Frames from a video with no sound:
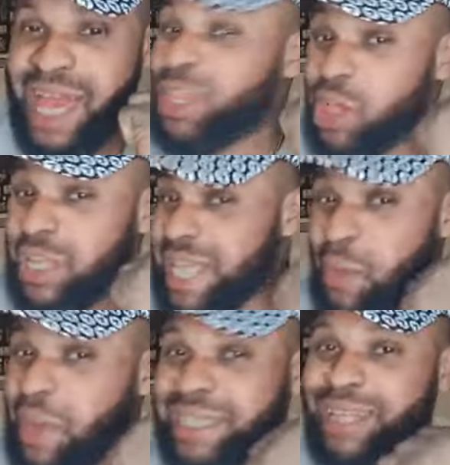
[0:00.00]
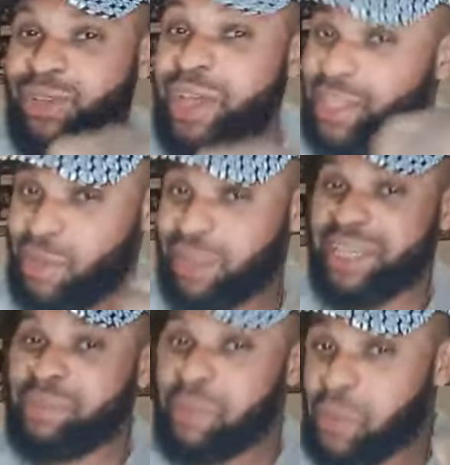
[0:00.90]
You know, there's
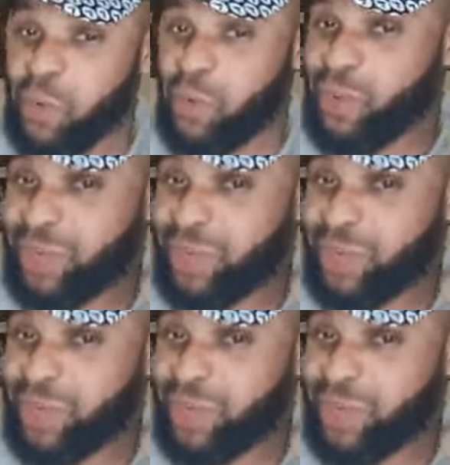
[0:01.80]
1,800 people will